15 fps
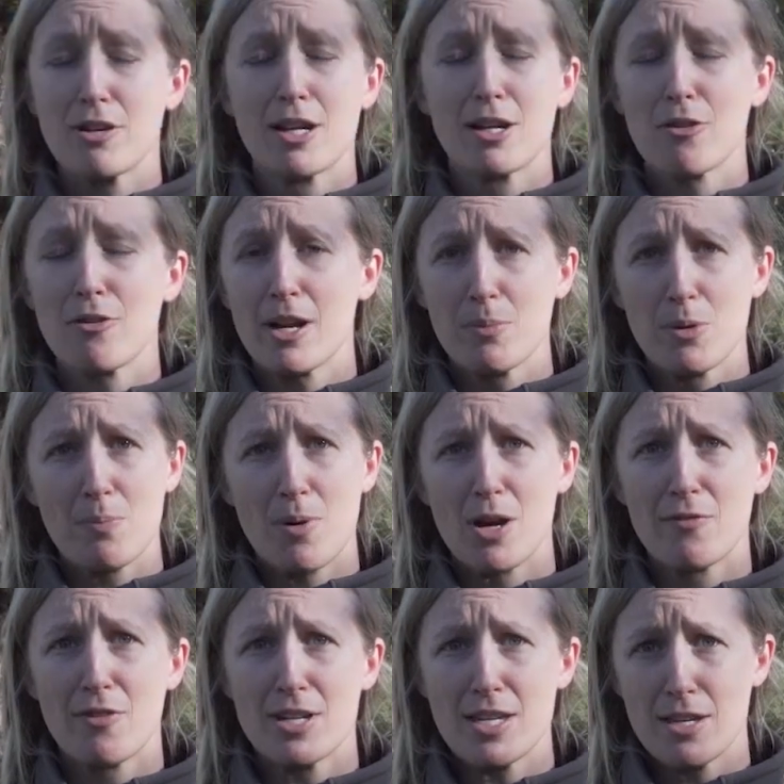are an incredible
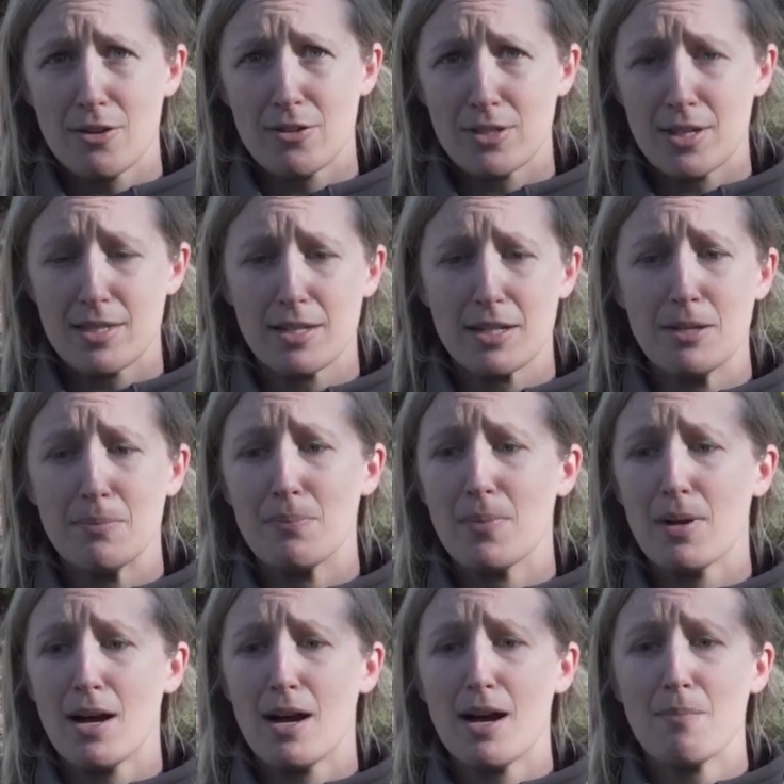part of our ecosystem.
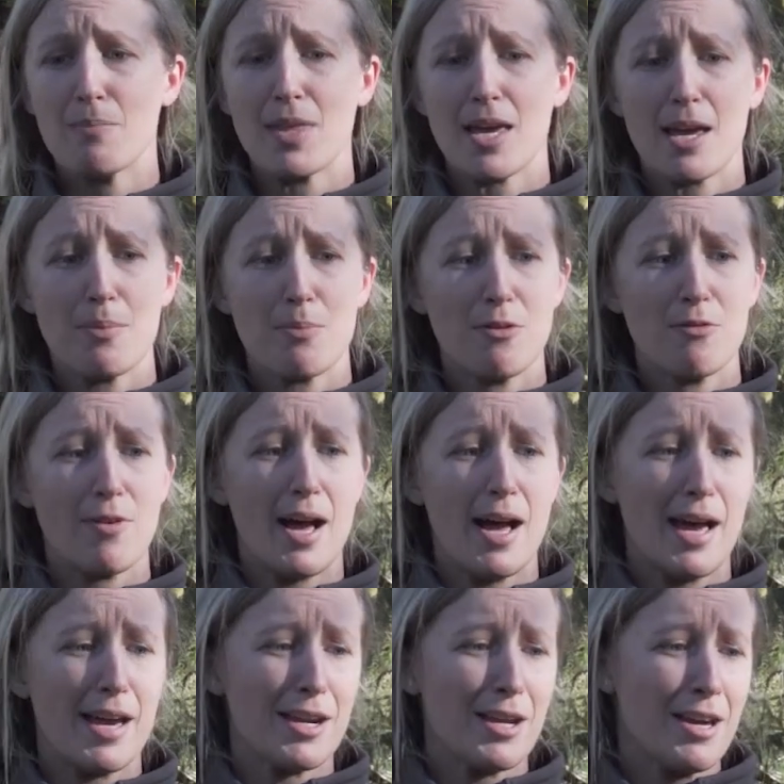Um, they
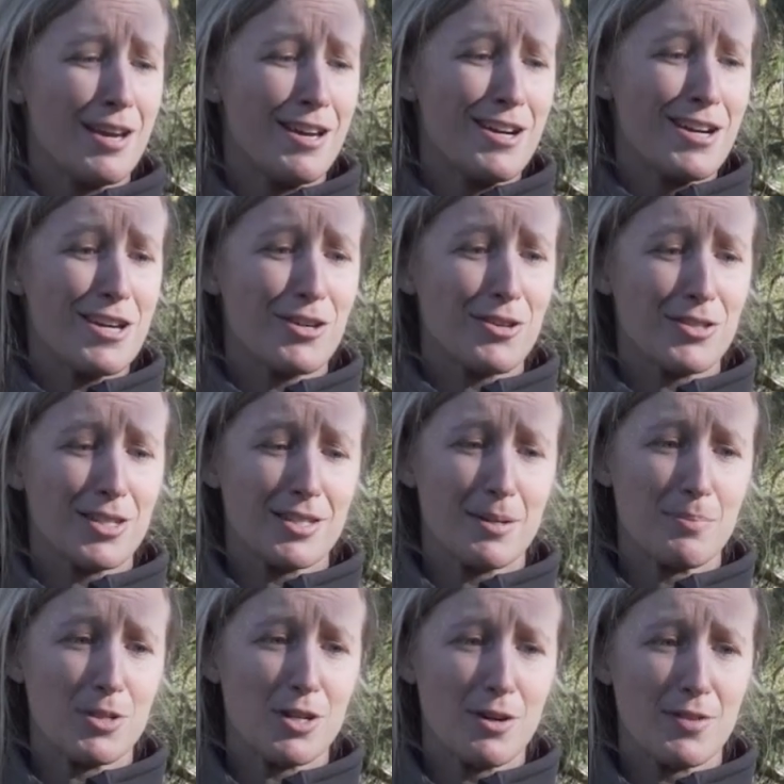provide
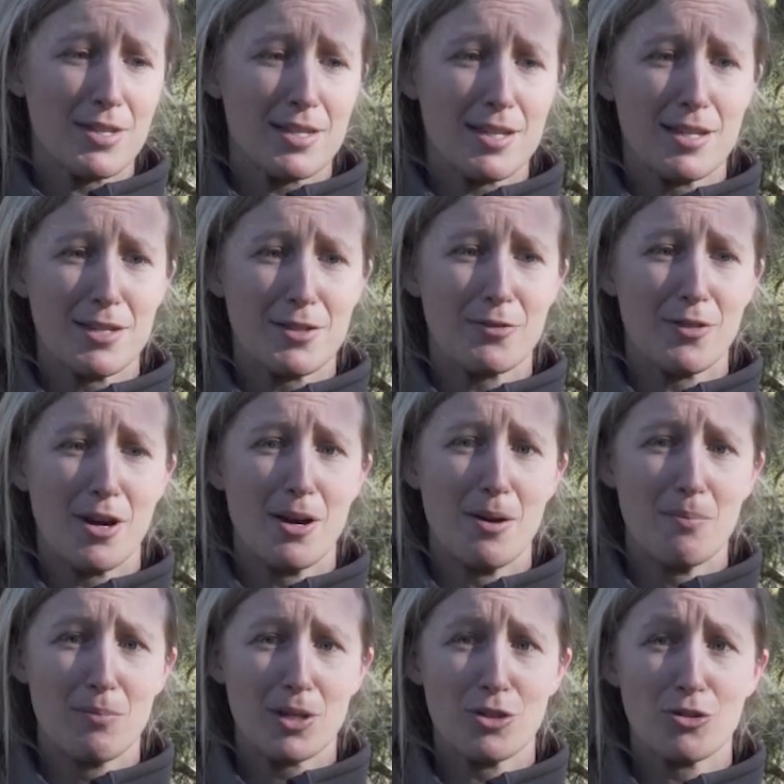ecosystem services
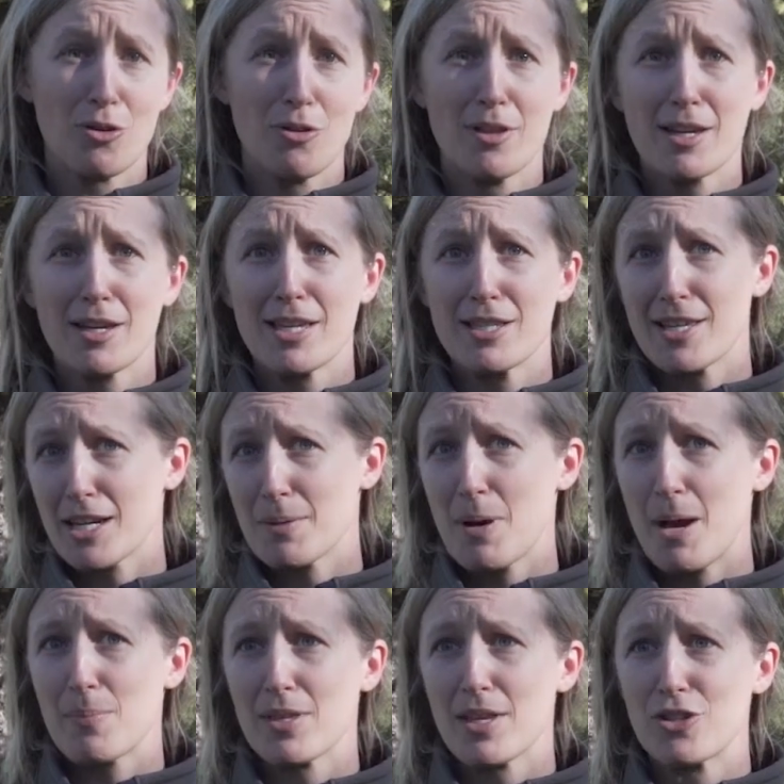from controlling insect
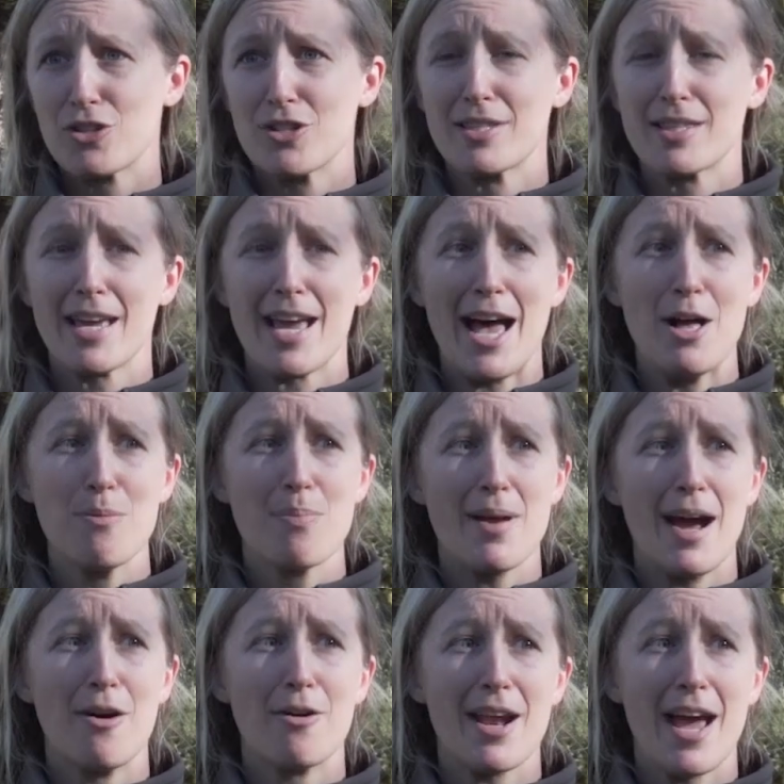populations. They help
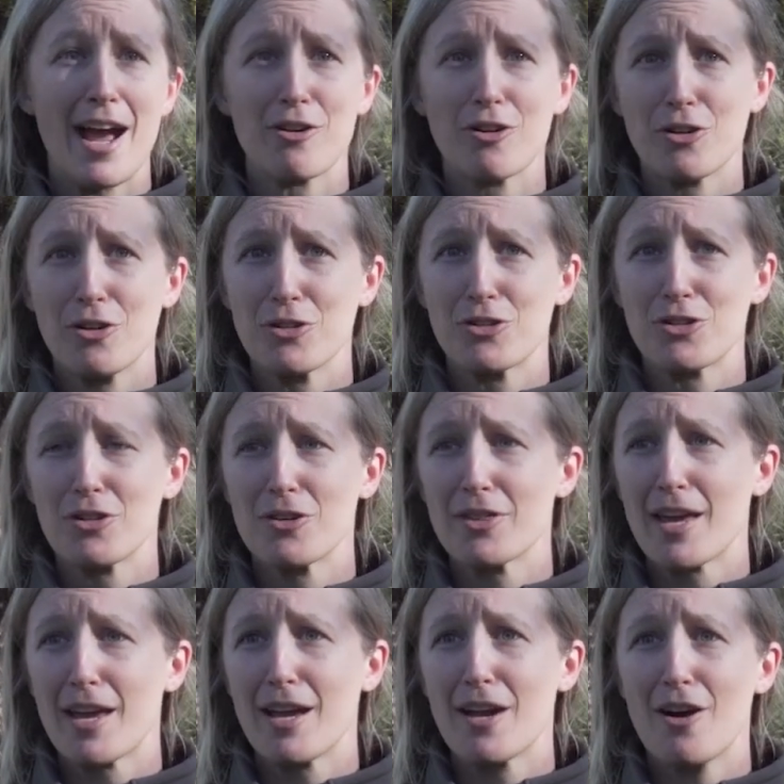out agriculture.
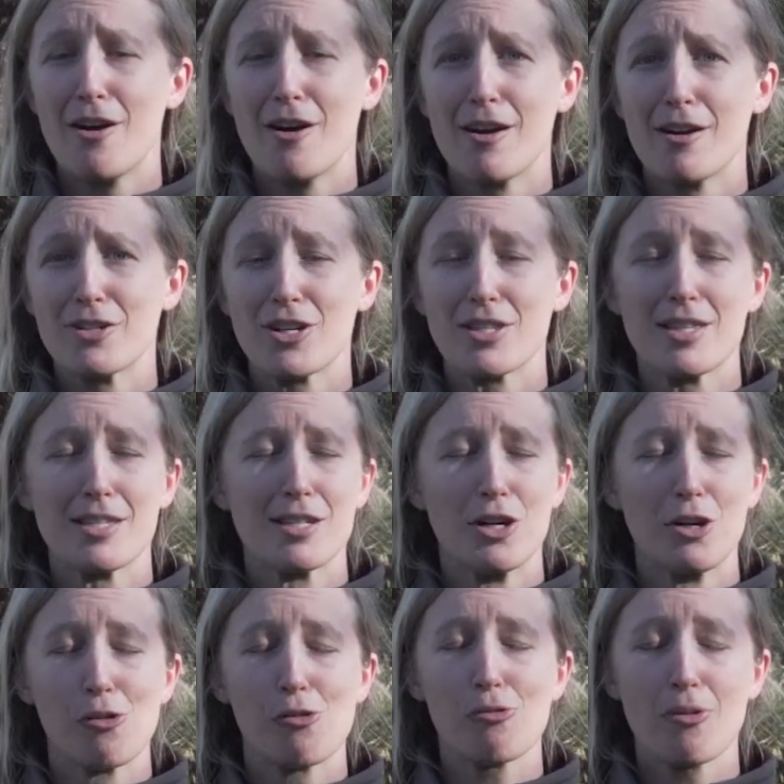They are just this
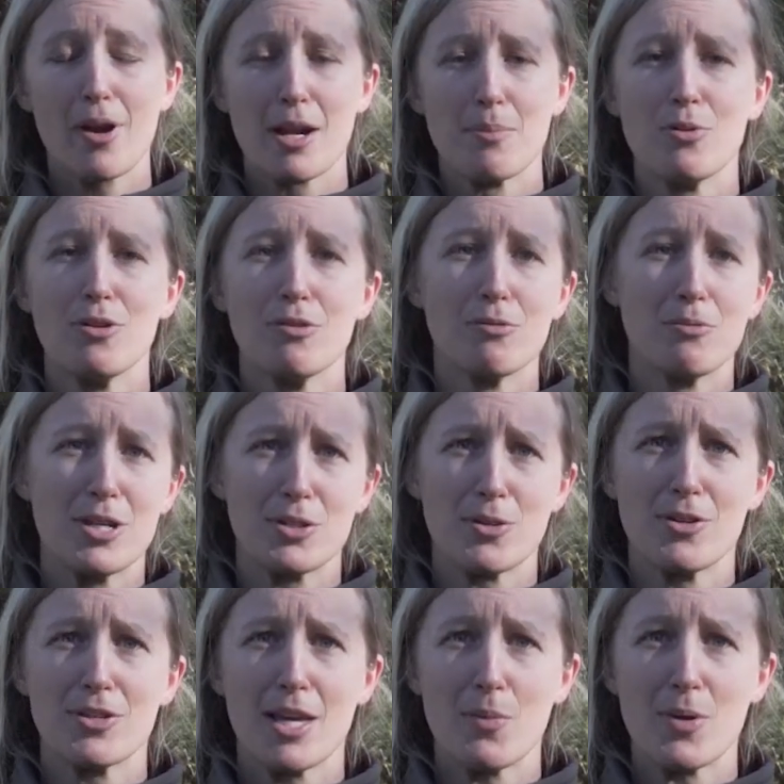incredible
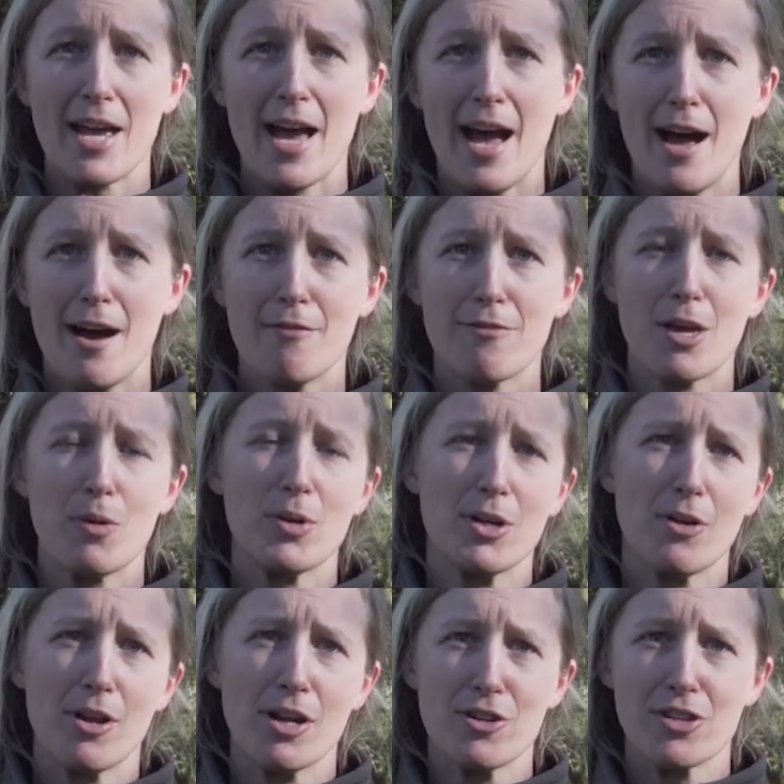resource that we have that we
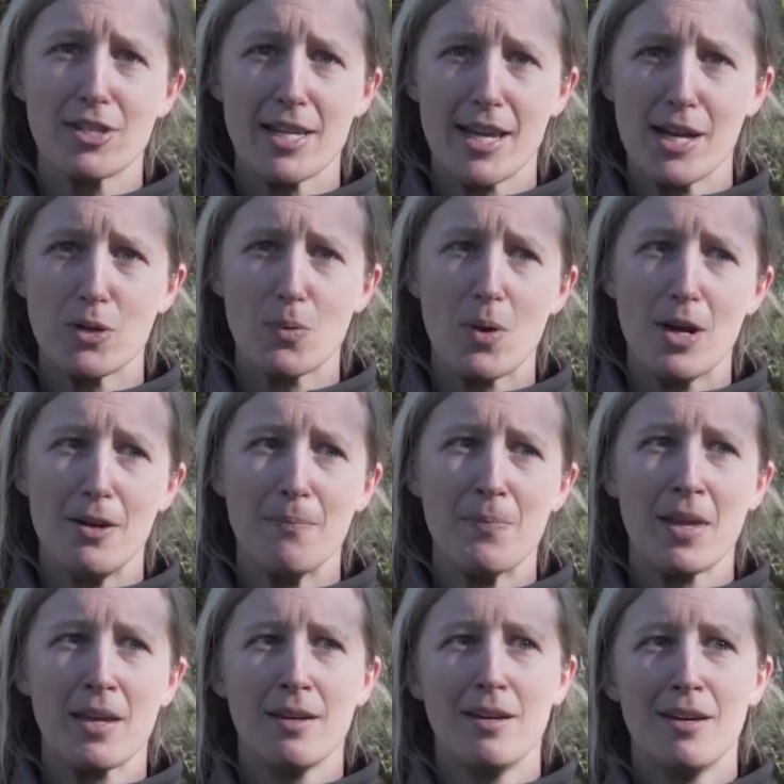don't understand well.
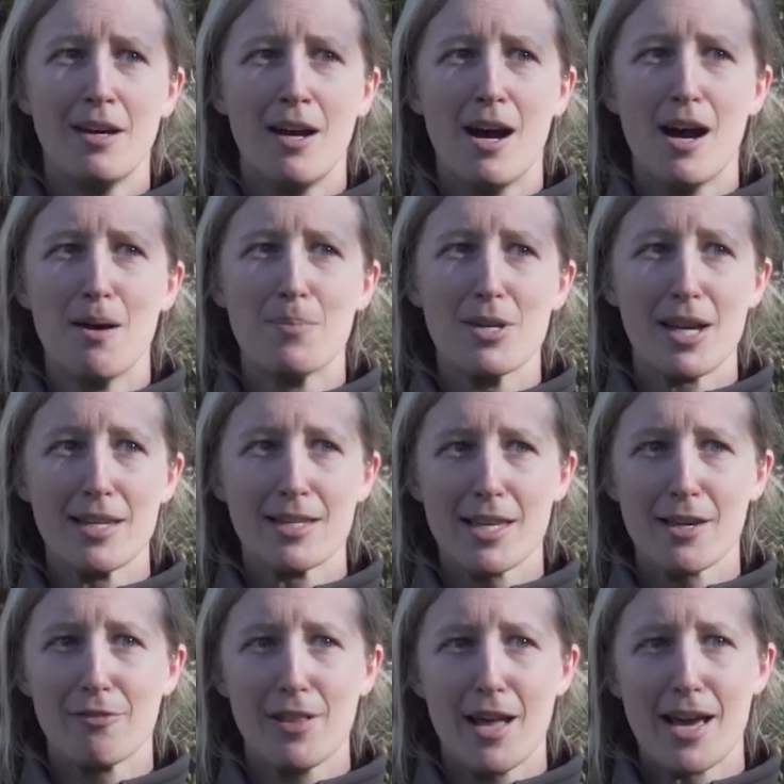Uh, because
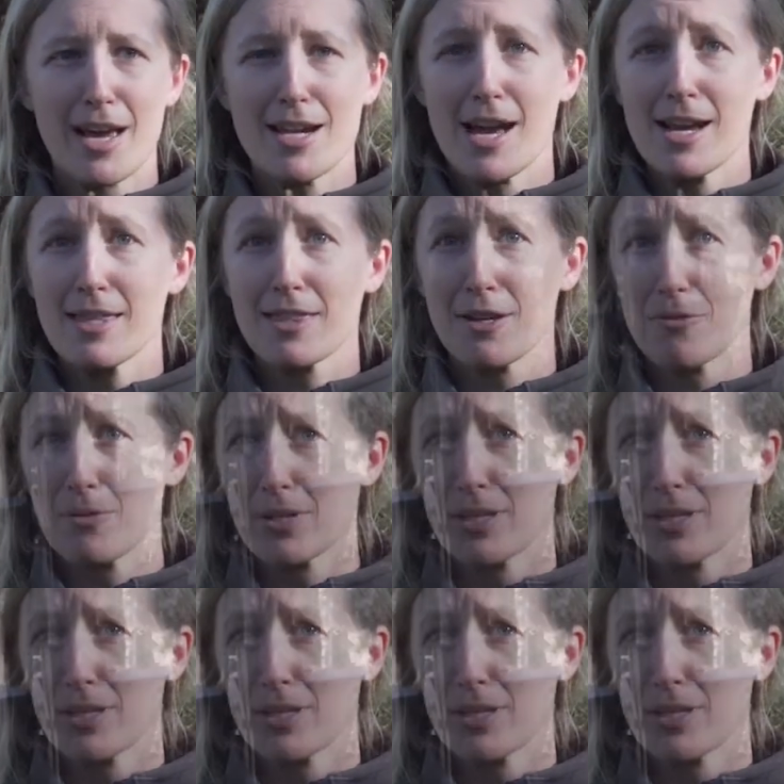they fly at night, they're